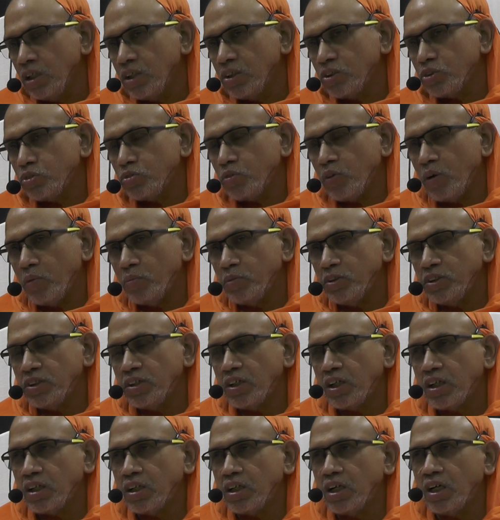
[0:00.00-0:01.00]
Swamis
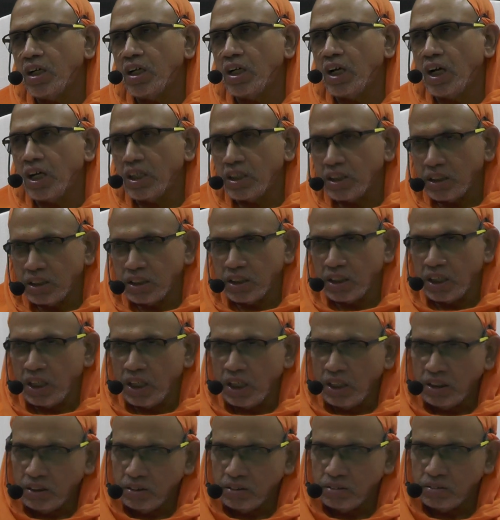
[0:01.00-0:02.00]
are called
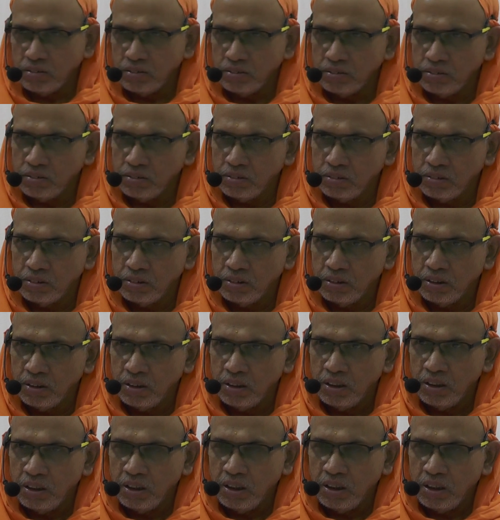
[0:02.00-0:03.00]
Ananda.
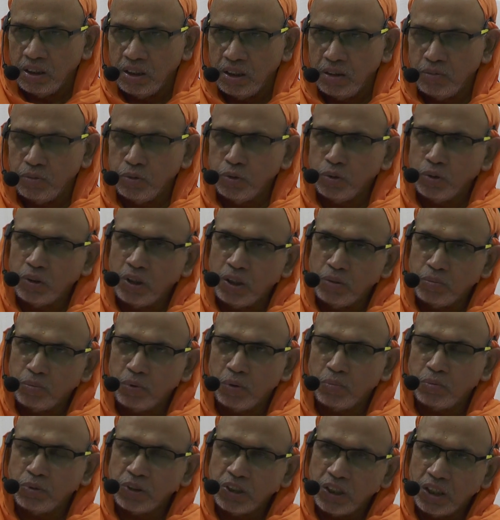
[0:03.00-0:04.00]
If you call
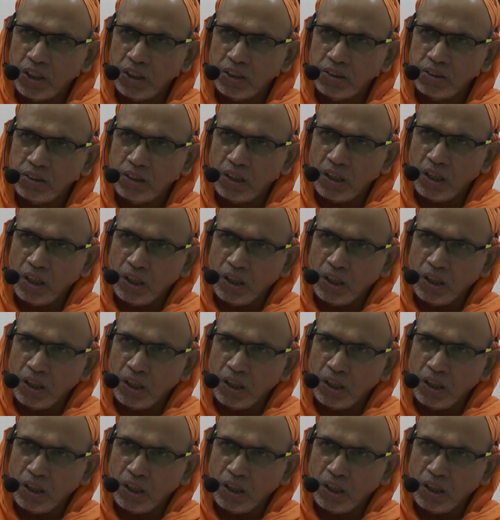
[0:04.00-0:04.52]
brahmacharis